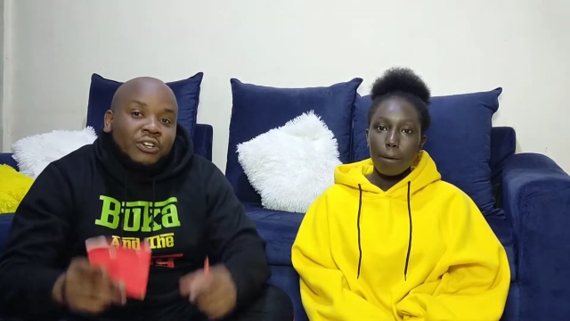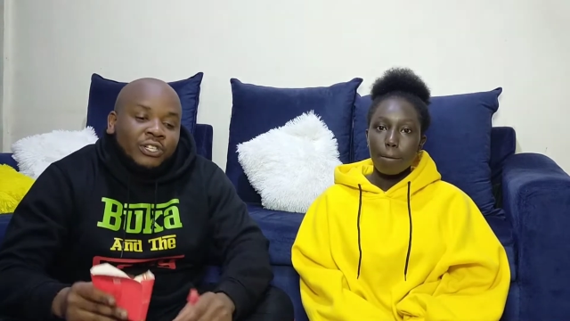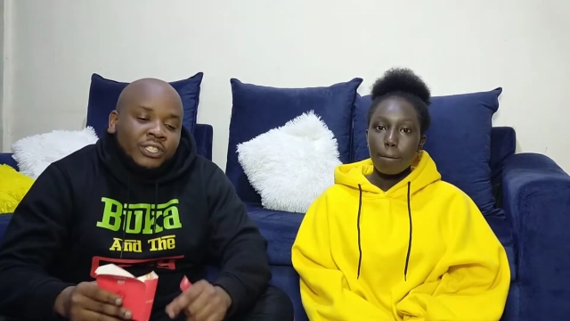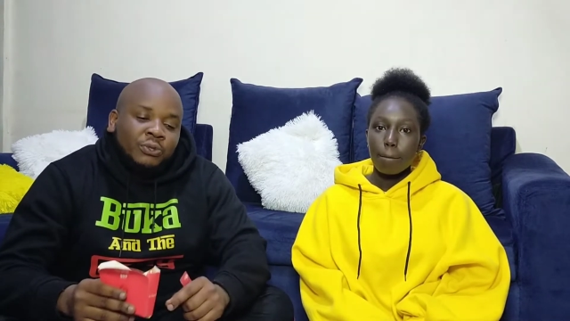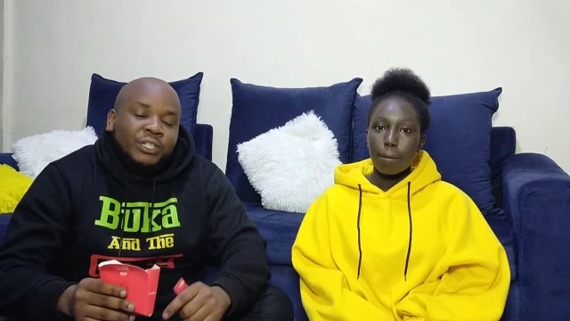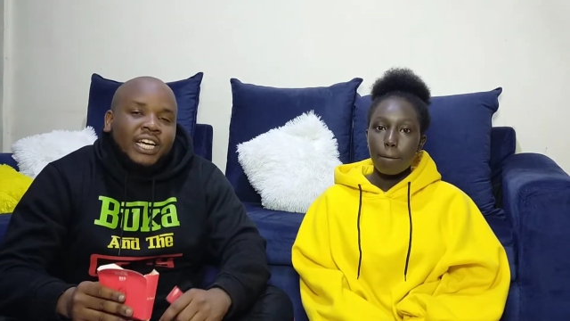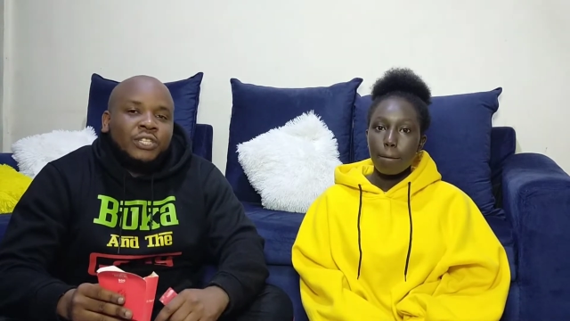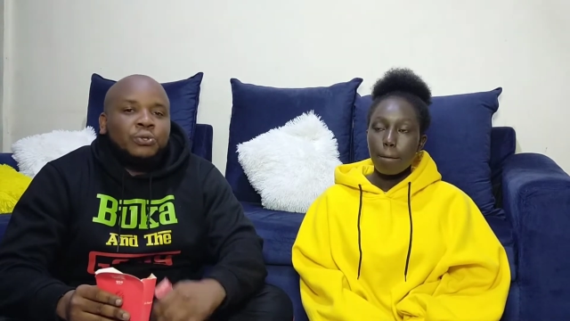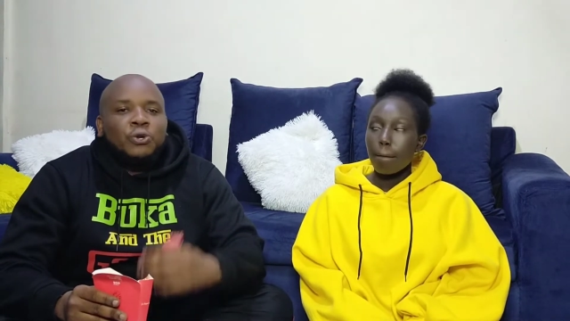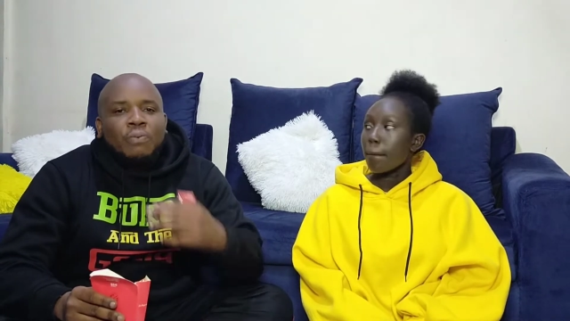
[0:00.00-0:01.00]
Speaker 1: going to get
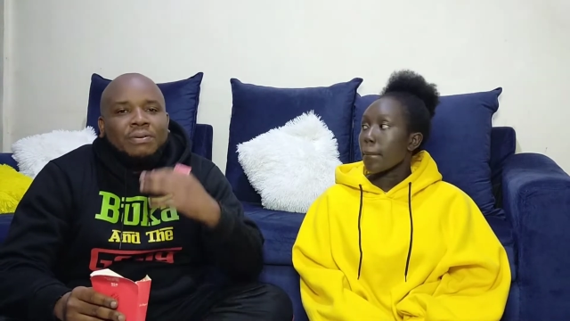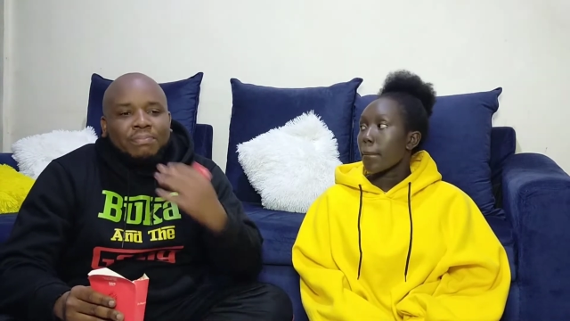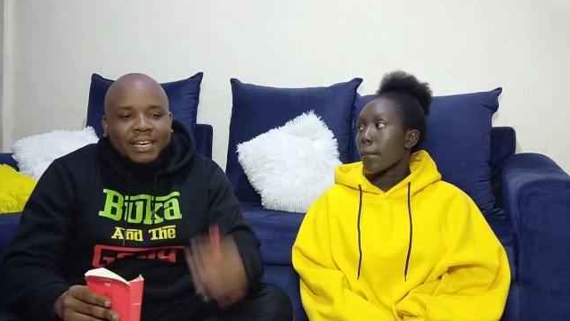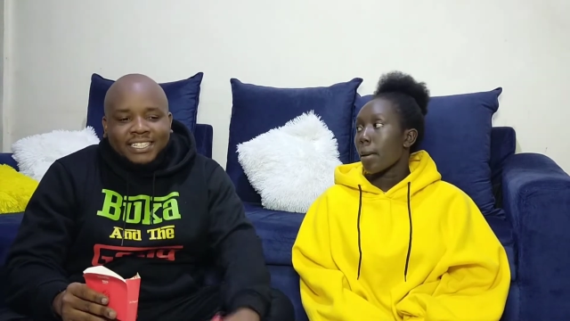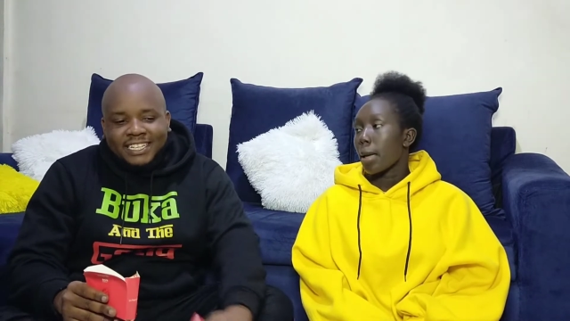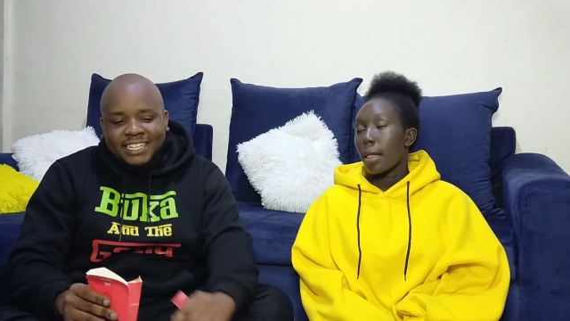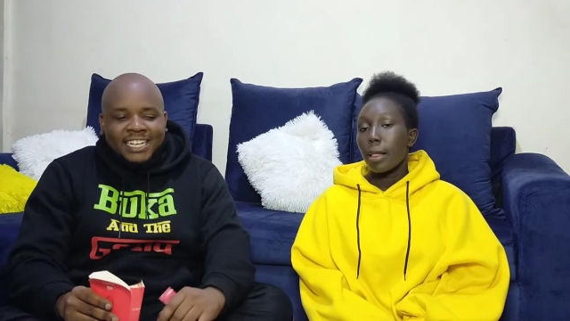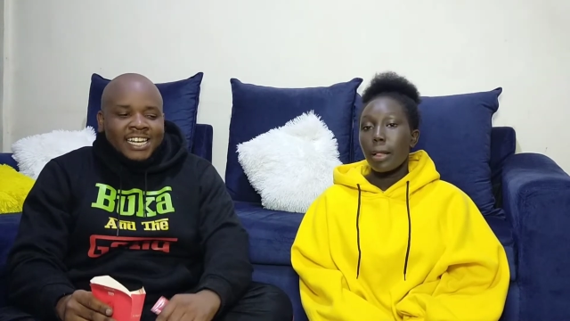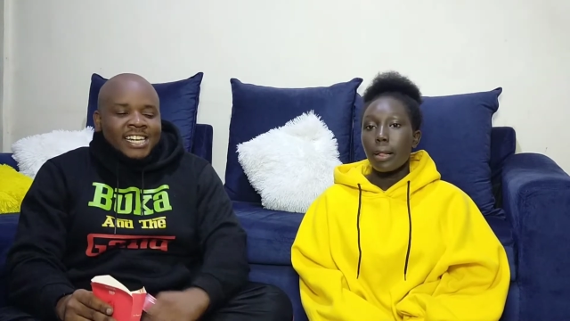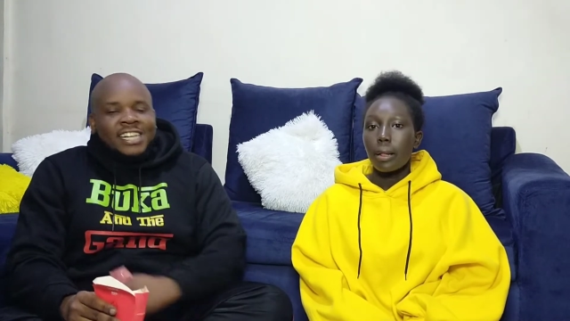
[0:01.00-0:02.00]
to know me better.
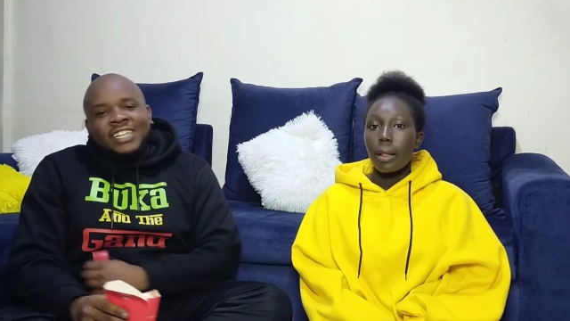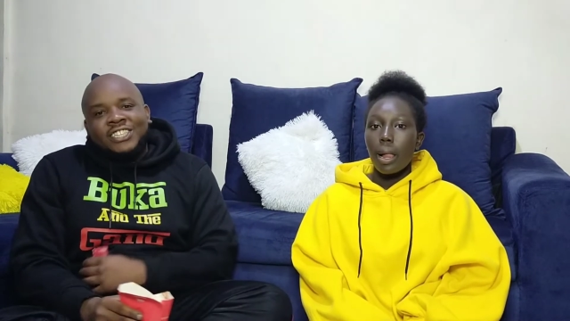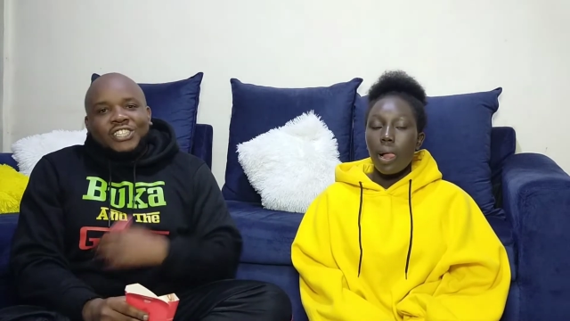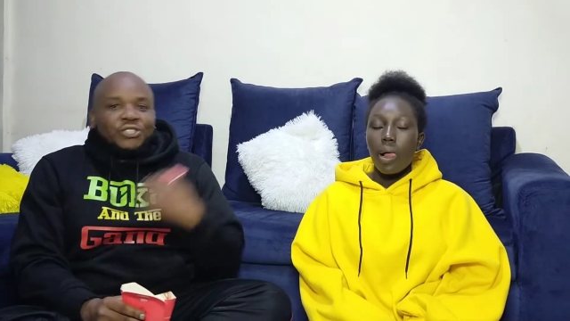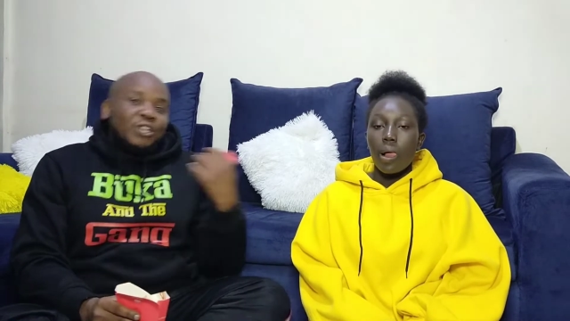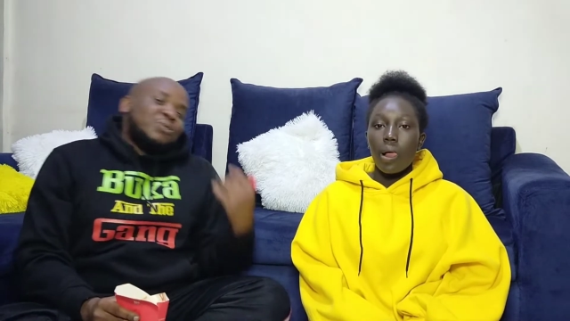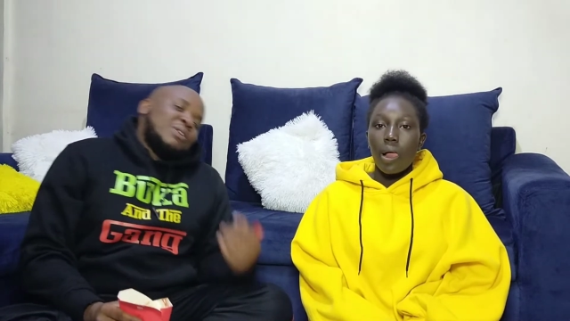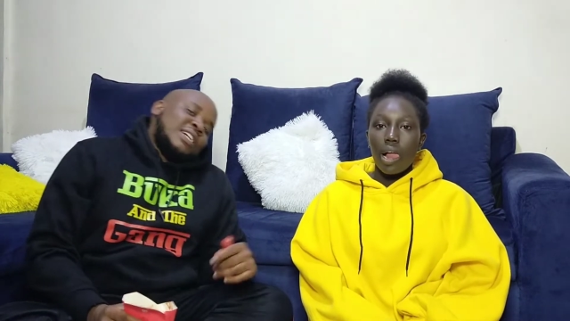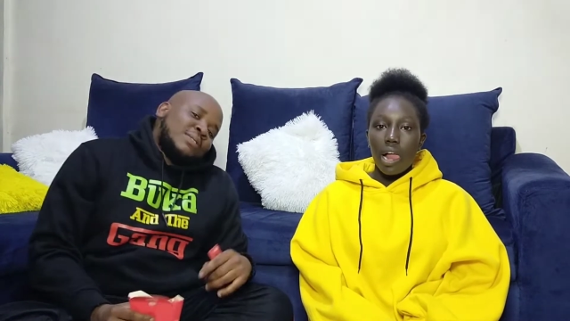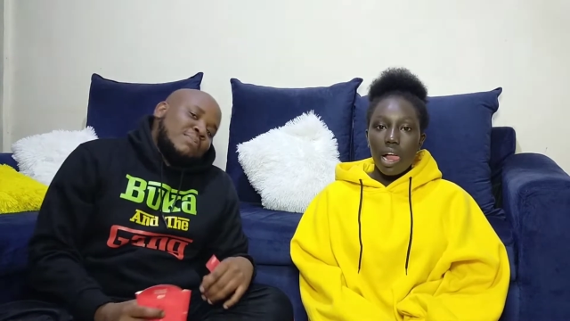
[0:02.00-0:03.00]
She's going to
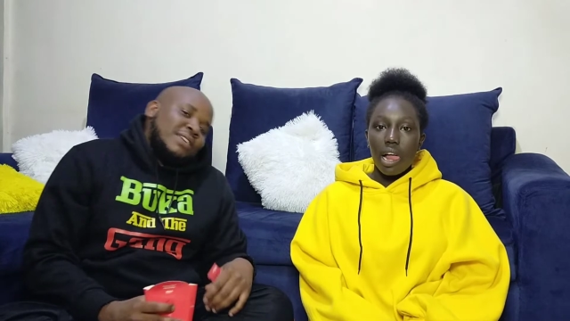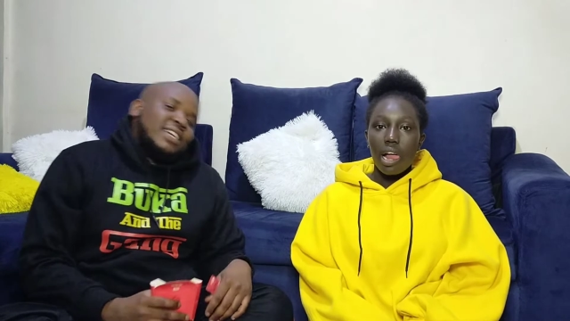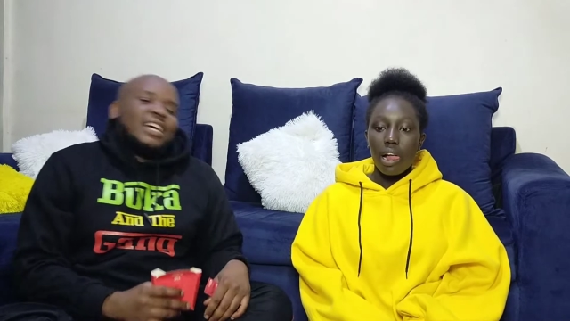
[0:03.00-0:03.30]
ask me